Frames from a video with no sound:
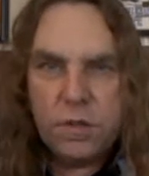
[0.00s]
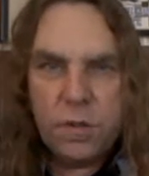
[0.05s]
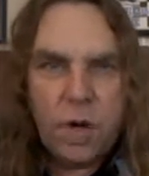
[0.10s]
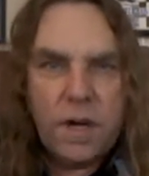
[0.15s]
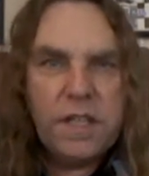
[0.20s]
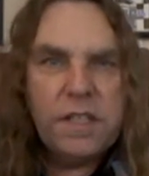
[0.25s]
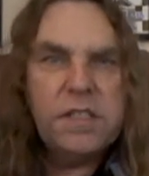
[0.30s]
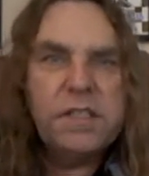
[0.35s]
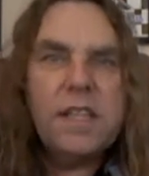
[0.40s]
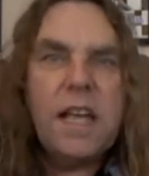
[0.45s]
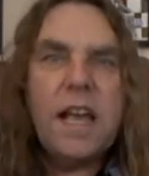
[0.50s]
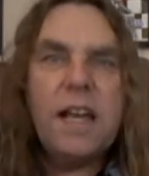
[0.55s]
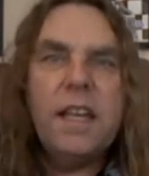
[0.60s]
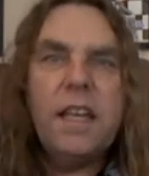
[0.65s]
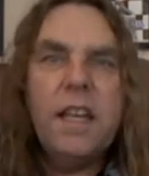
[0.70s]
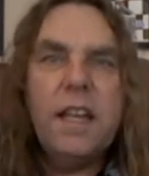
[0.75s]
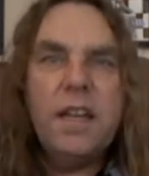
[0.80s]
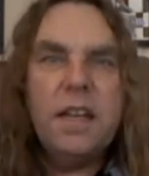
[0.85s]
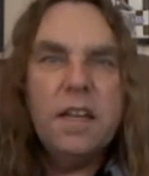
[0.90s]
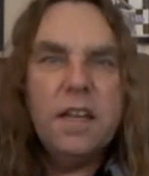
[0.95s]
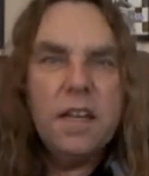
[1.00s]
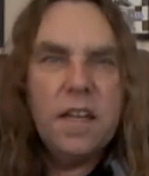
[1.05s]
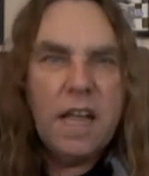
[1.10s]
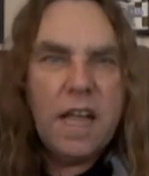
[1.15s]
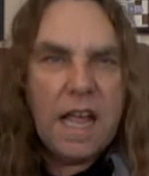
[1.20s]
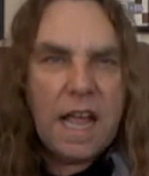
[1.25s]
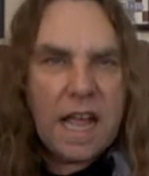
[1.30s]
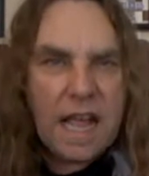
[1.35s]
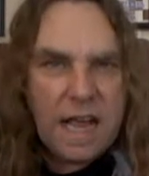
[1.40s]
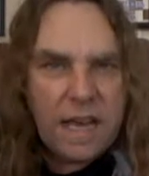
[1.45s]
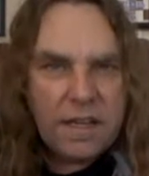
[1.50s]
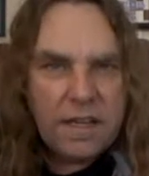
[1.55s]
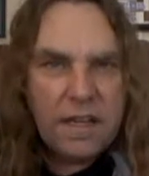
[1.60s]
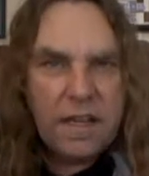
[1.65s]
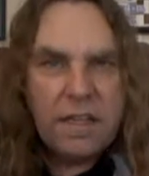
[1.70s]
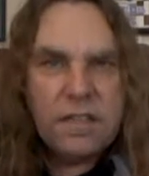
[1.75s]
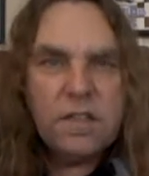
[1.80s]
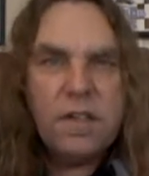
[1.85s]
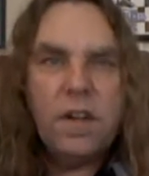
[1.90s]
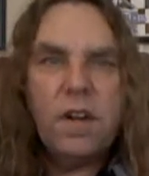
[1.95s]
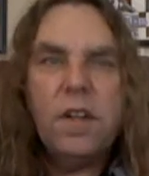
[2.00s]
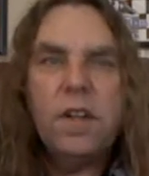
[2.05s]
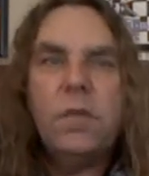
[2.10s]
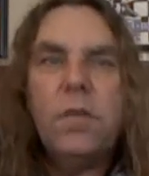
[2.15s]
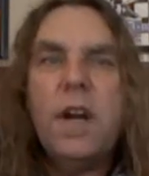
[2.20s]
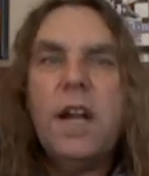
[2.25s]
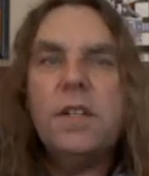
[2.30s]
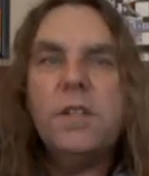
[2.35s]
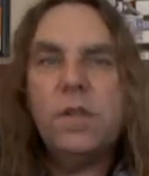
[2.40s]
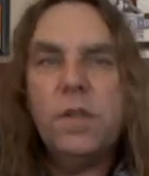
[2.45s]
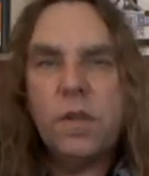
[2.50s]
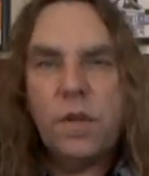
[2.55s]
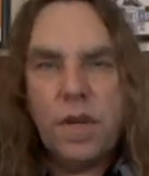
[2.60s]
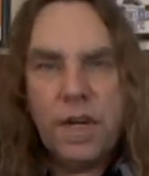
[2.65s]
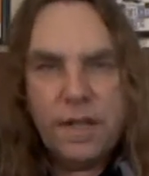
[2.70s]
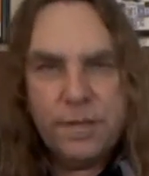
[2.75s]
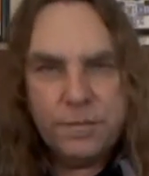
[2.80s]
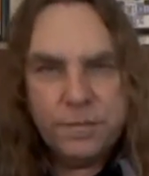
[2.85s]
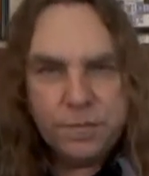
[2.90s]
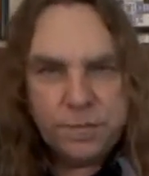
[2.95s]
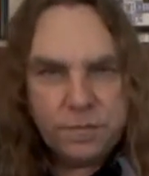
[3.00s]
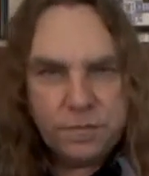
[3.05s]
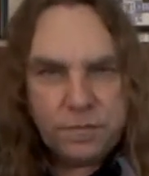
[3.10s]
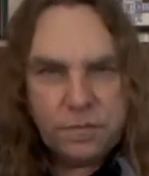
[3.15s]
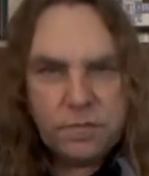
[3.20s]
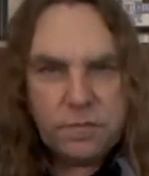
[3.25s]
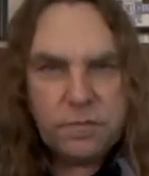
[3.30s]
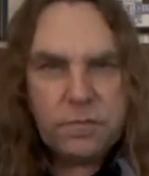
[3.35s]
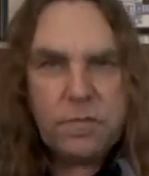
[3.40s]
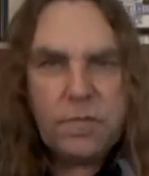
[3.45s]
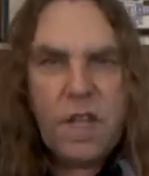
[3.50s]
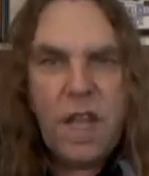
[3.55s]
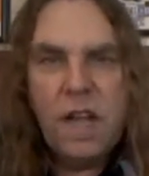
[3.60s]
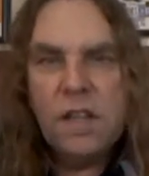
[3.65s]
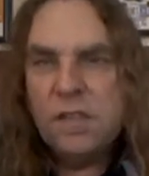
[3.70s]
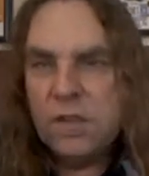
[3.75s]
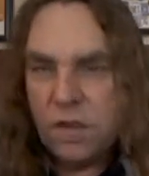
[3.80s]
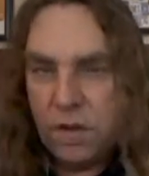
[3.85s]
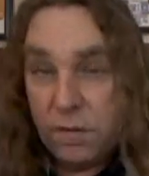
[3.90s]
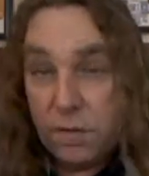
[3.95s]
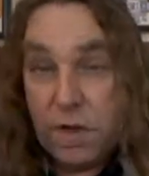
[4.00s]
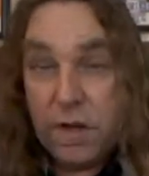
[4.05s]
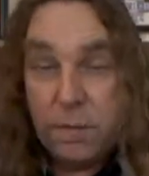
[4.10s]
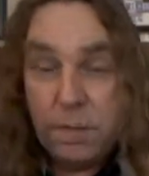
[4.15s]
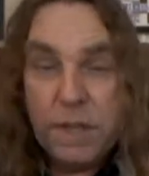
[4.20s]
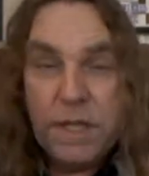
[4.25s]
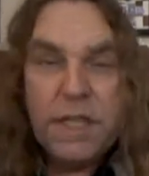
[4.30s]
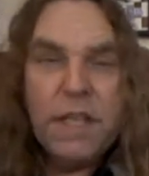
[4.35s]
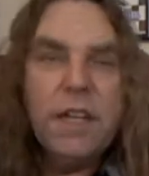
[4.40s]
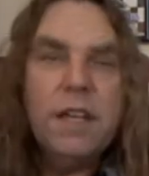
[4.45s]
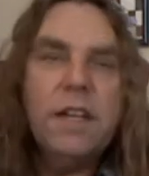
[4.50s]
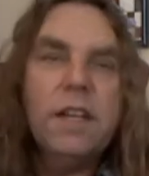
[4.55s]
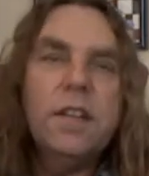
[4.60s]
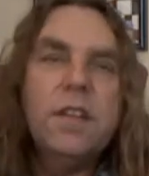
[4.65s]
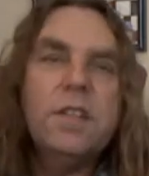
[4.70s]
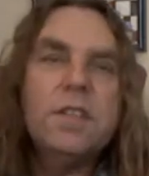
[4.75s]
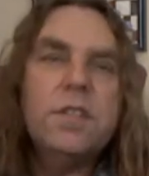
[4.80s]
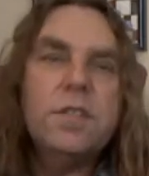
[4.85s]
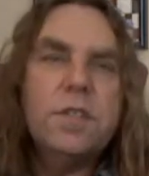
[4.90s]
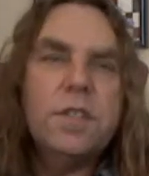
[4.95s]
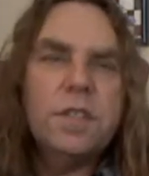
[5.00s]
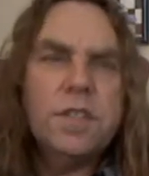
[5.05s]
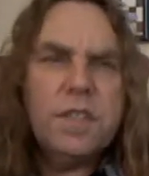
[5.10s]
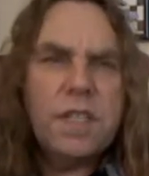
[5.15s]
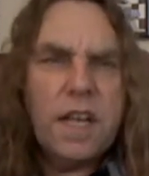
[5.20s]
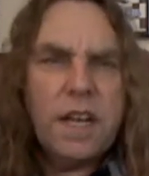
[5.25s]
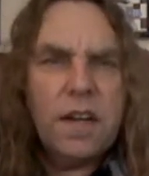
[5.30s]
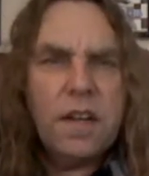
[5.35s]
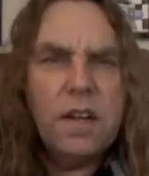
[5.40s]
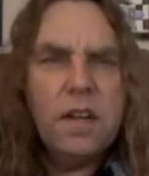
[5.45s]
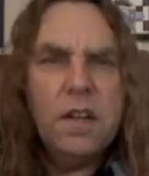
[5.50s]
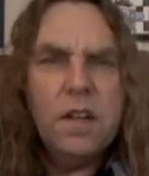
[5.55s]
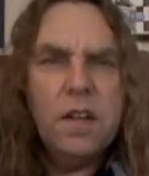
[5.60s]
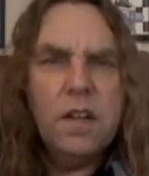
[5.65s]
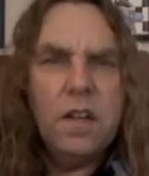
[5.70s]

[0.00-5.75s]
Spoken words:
22nd and it turning retrograde. And so the very beginning of this Trisena.